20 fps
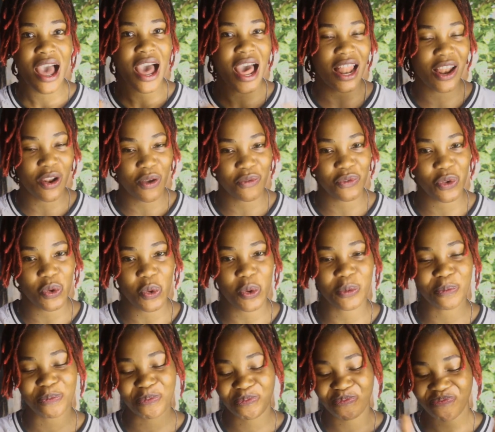I love you
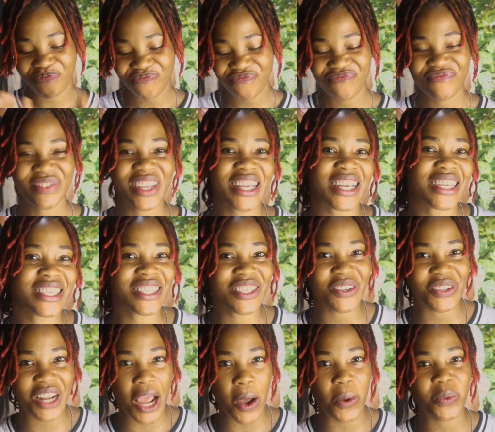all.
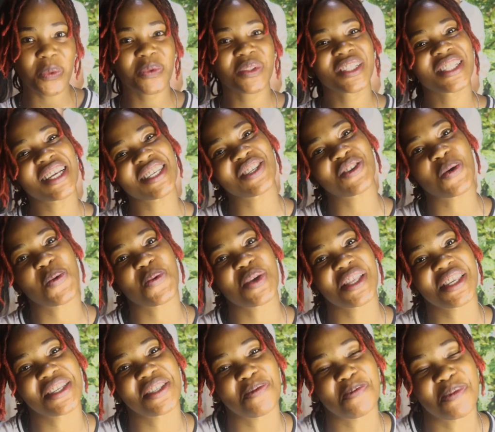So now let's go
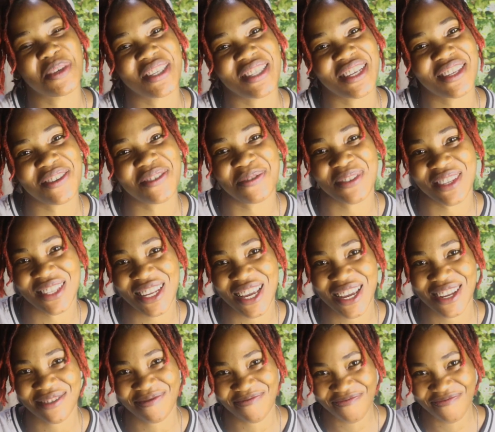into the business of today.